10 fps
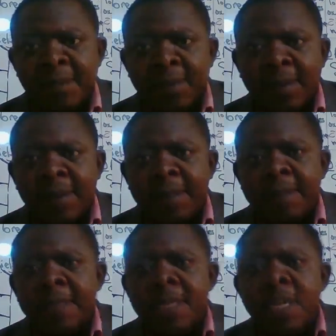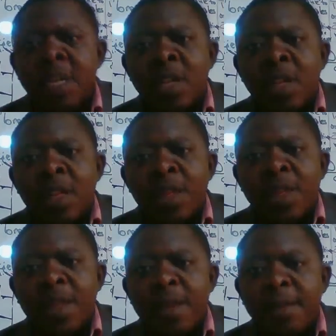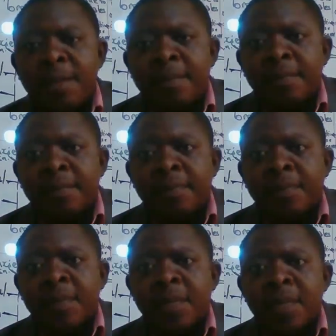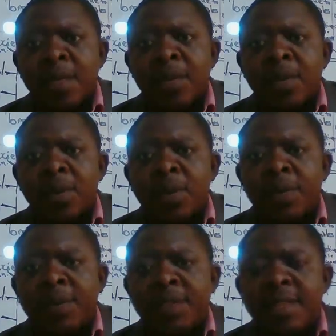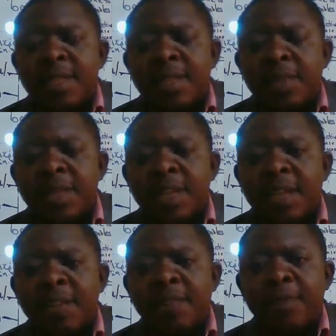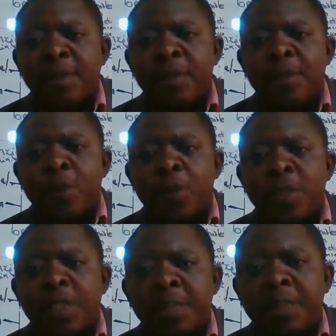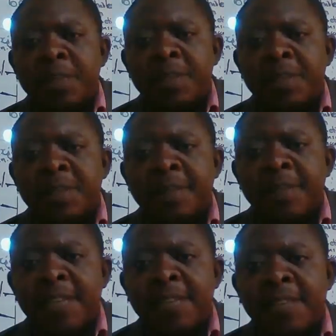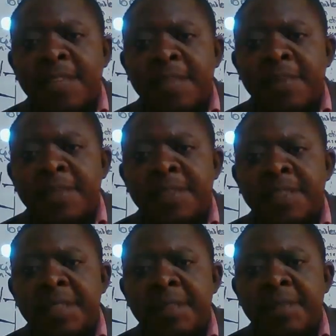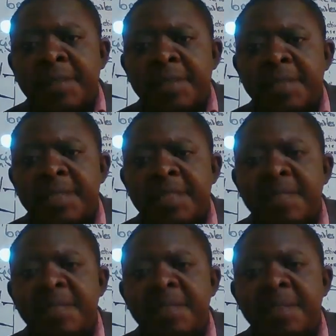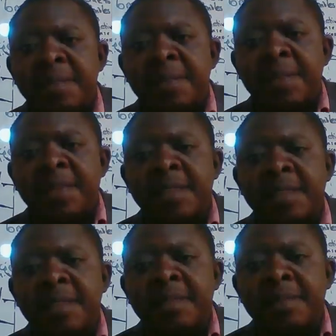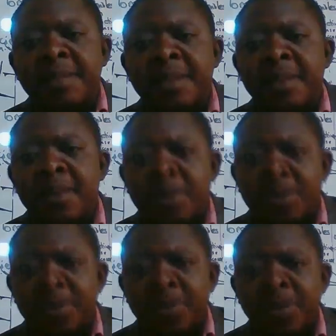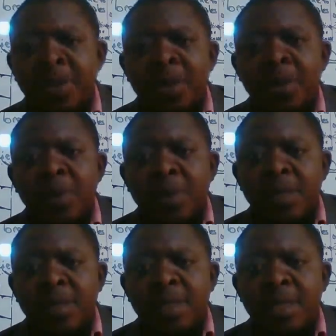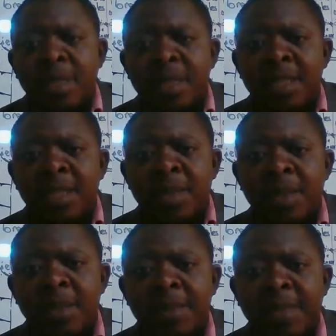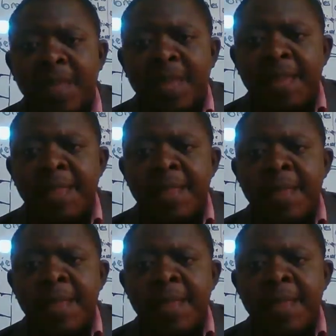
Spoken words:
Okay? Then you would have seen that we have 4 steps, 5 steps, 6 steps, and 7 steps, 8 steps. I don't know which generation you're living in.